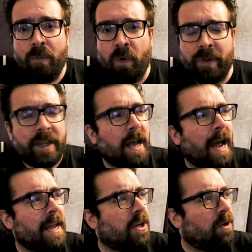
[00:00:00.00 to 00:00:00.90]
What were they?
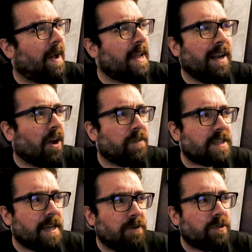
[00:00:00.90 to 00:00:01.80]
AQA life
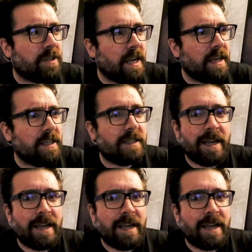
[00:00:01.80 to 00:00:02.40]
skills things.